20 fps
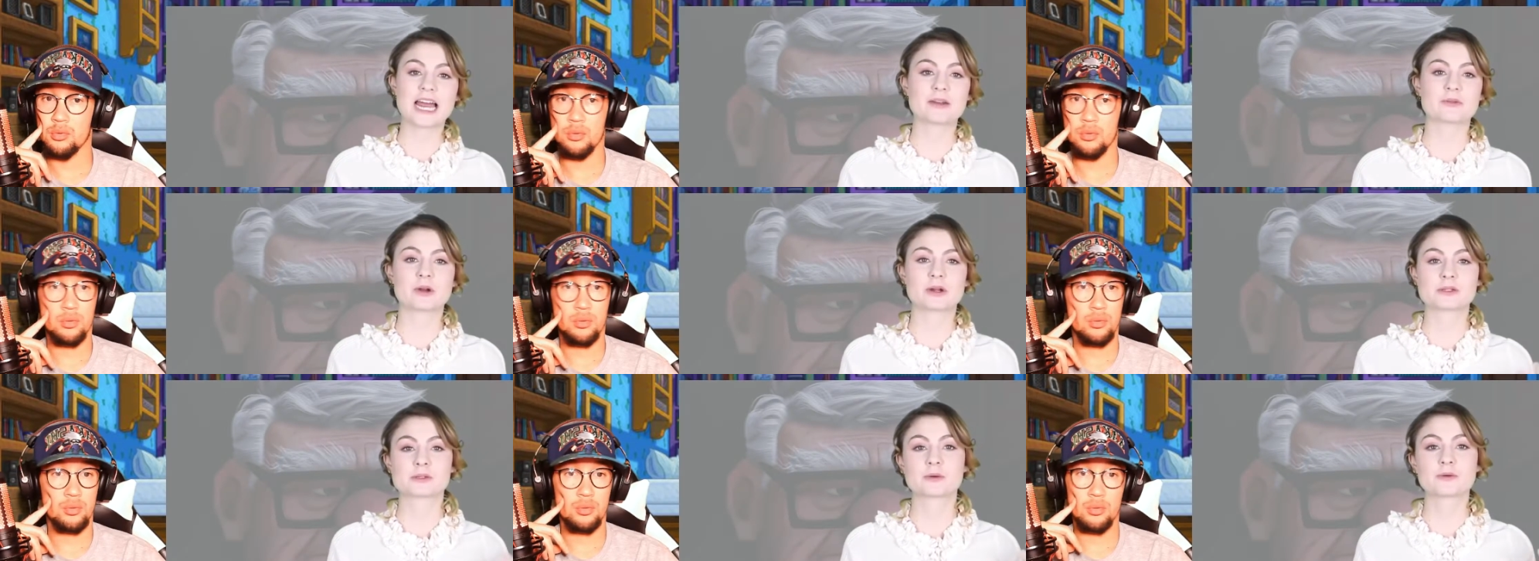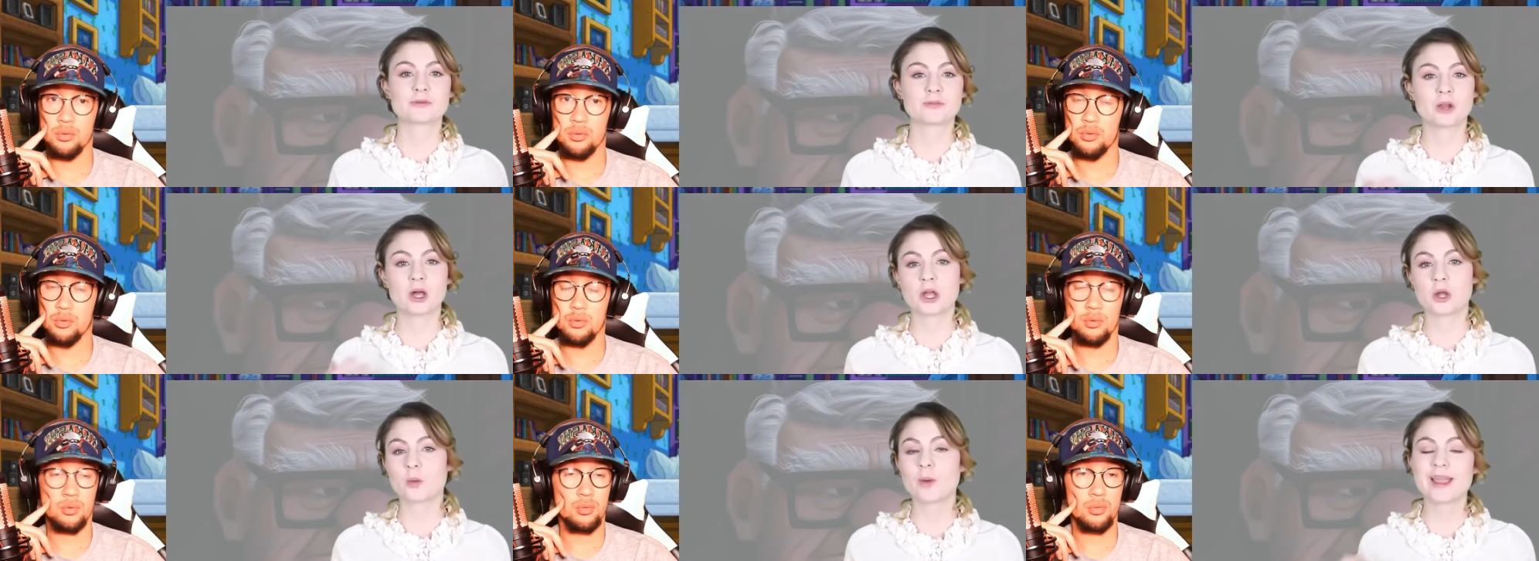Speaker 1: and Russell
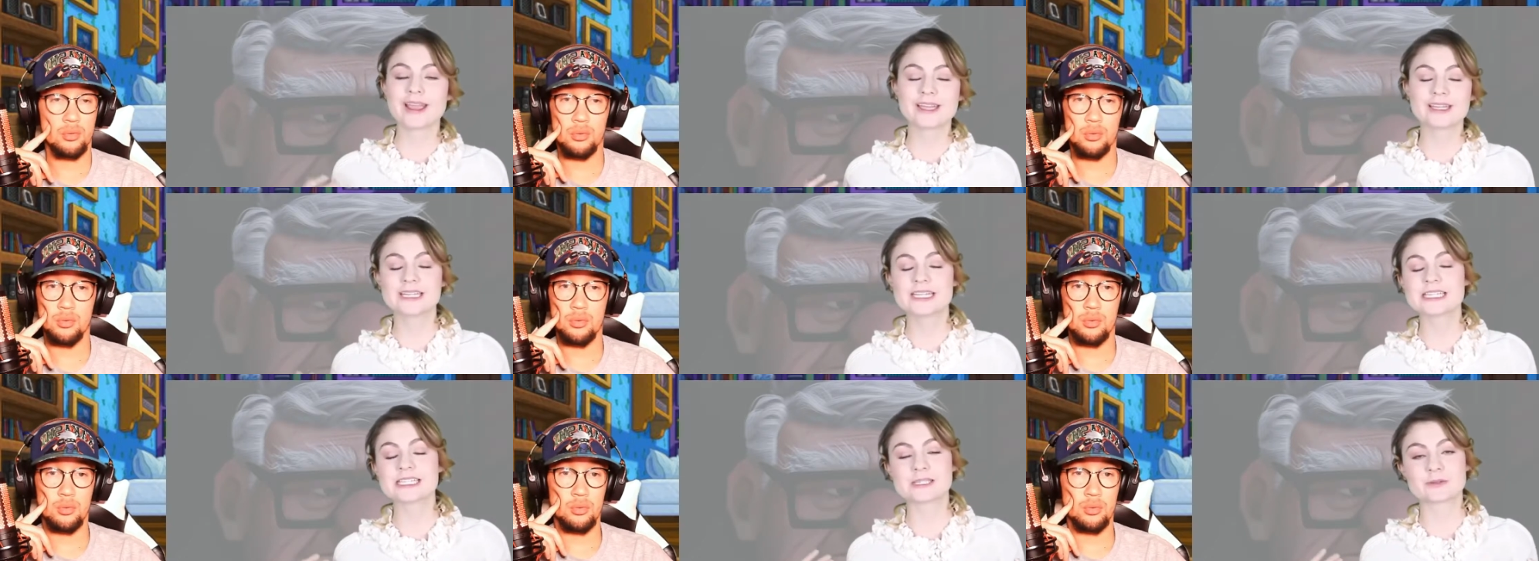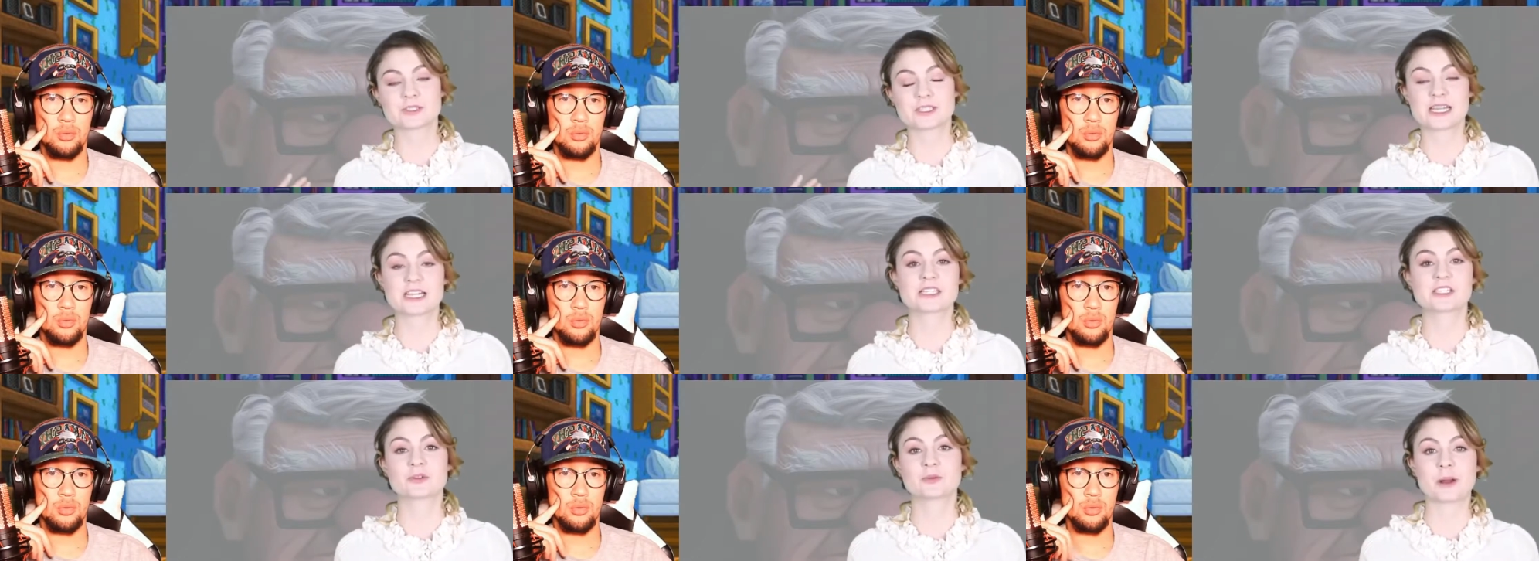fly away in is
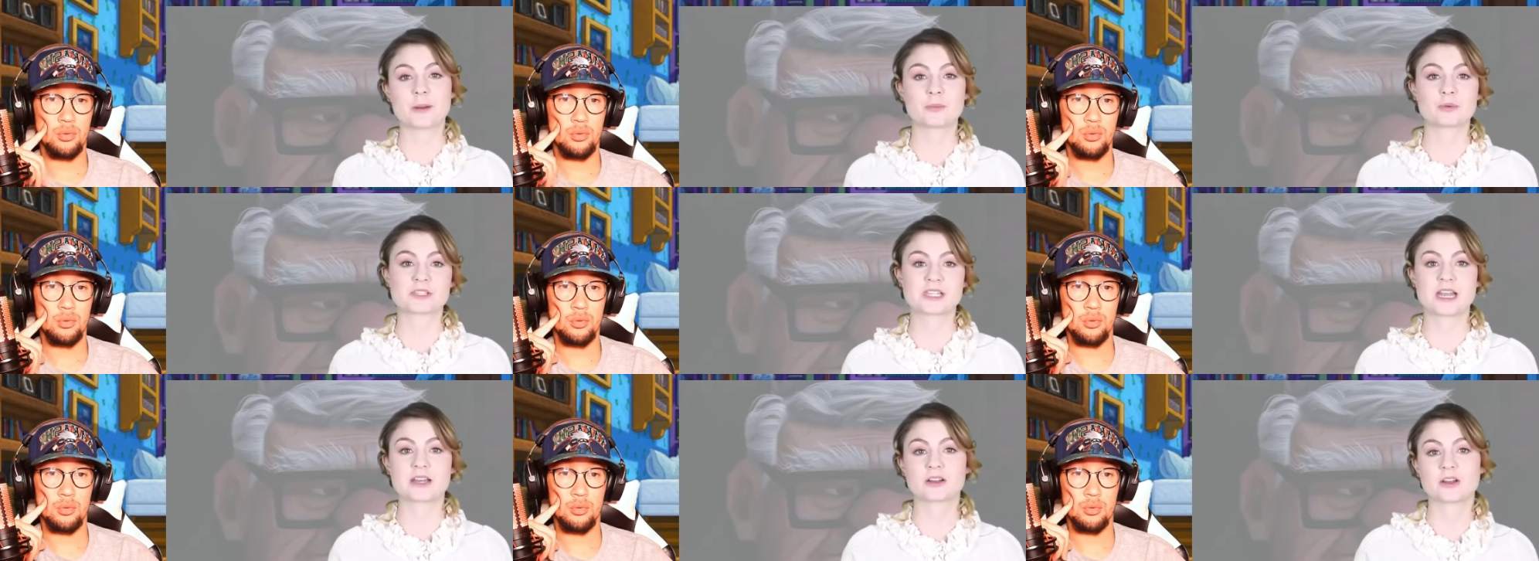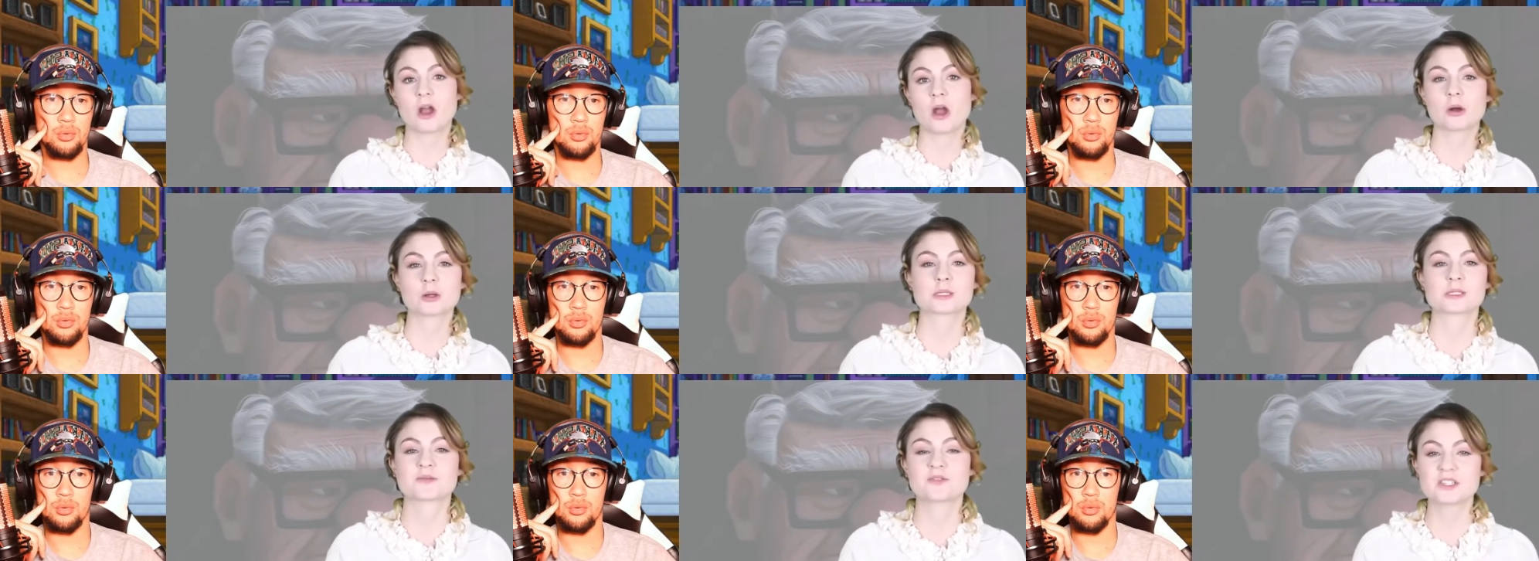said to represent
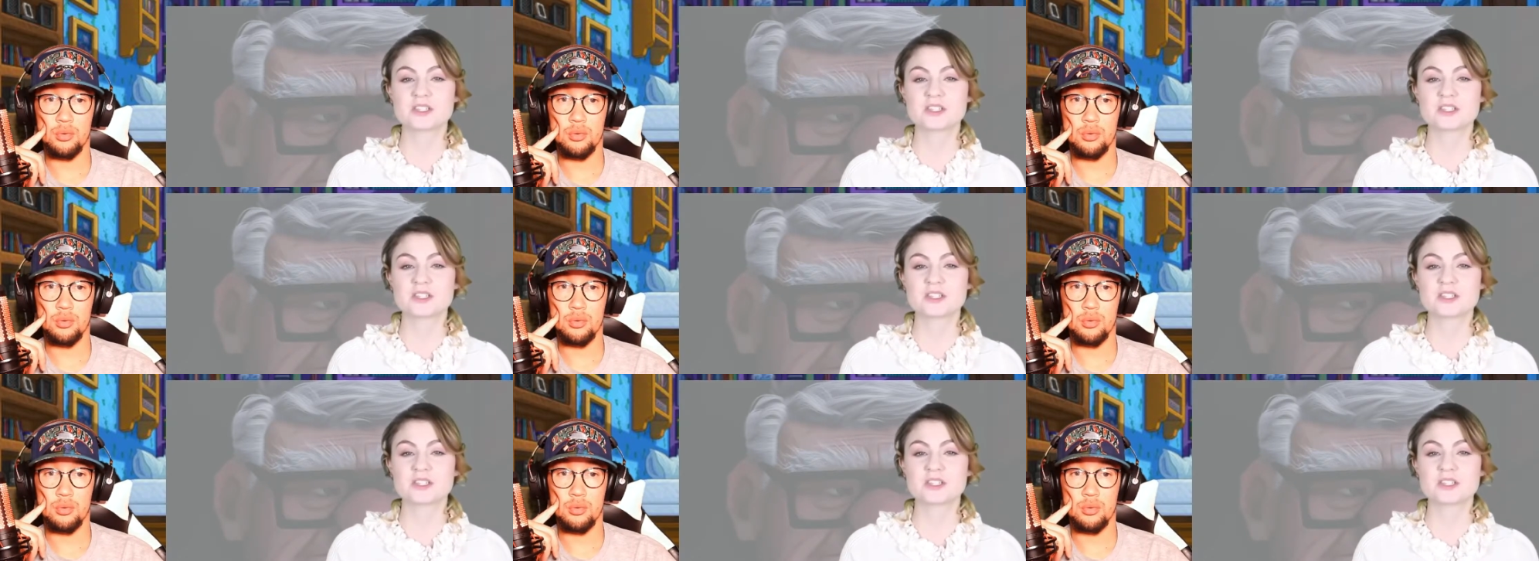Carl's